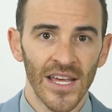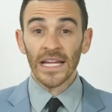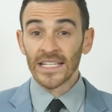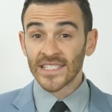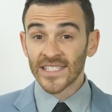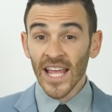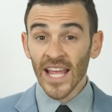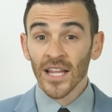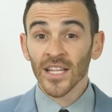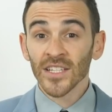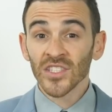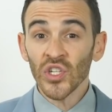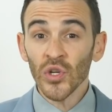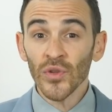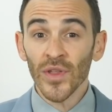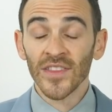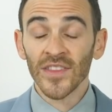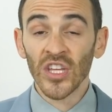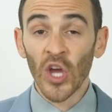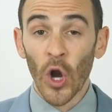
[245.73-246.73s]
It's telling
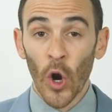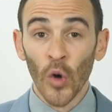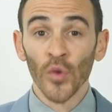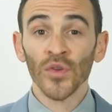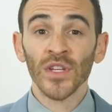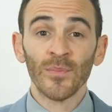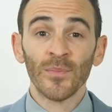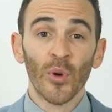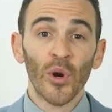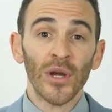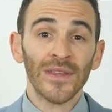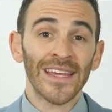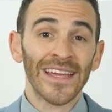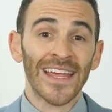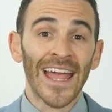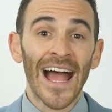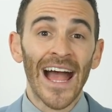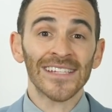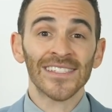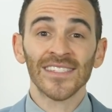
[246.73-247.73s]
too that the only point
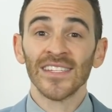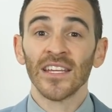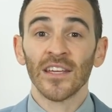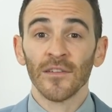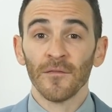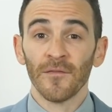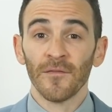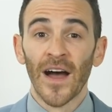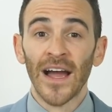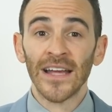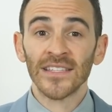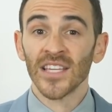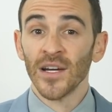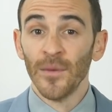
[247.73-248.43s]
that Cassidy can find